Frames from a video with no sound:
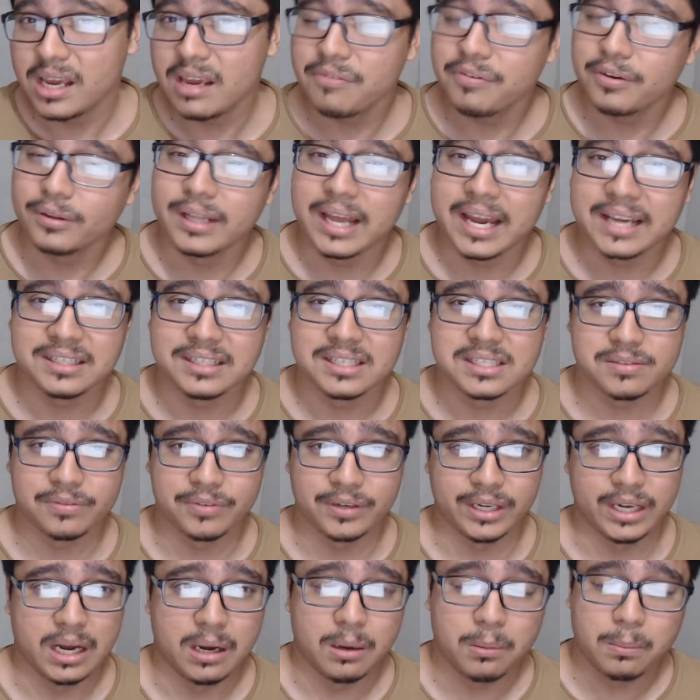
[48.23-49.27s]
If you like this
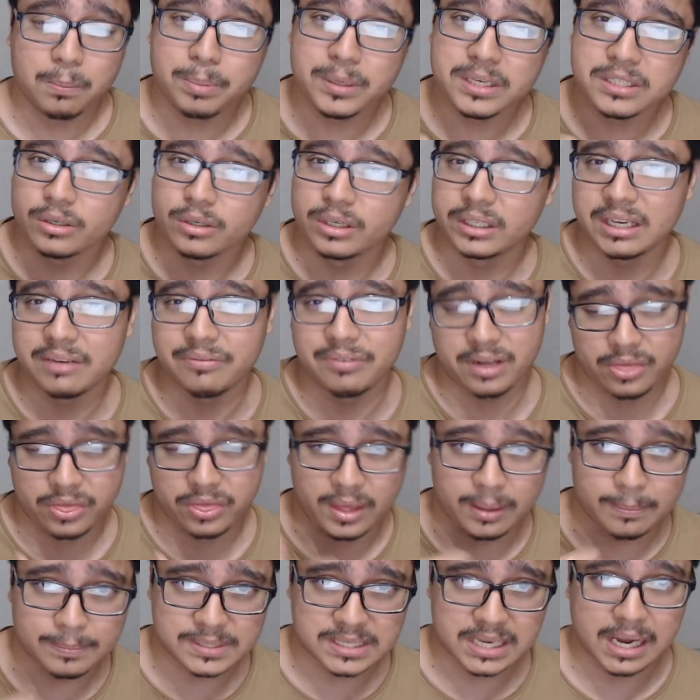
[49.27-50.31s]
video, be sure to give it a
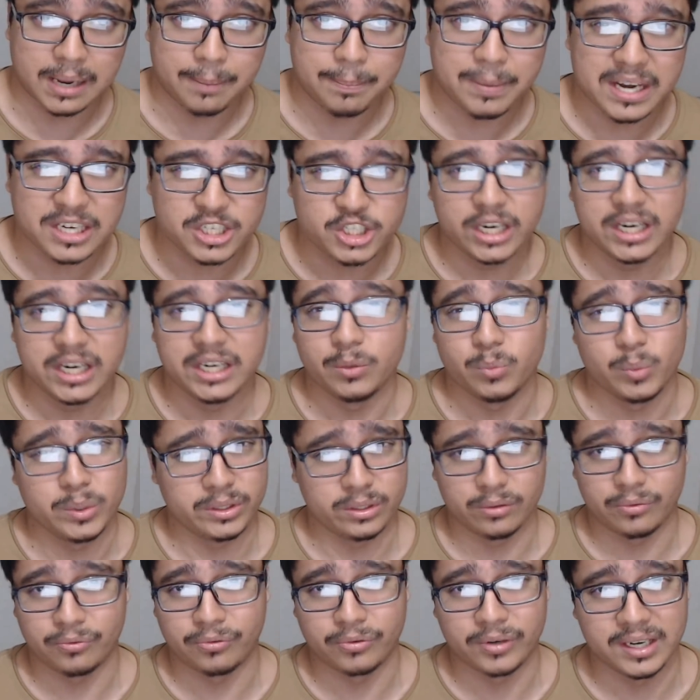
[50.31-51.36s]
thumbs up and share it
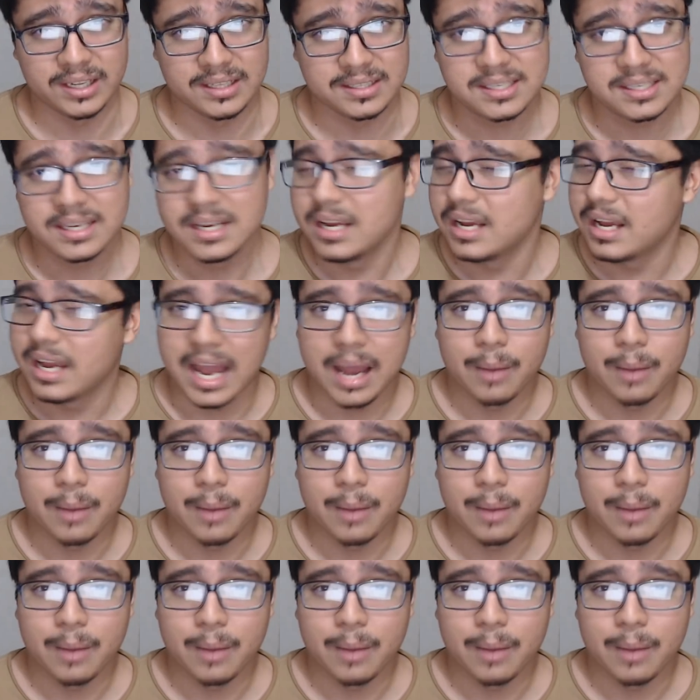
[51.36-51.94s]
with your friends.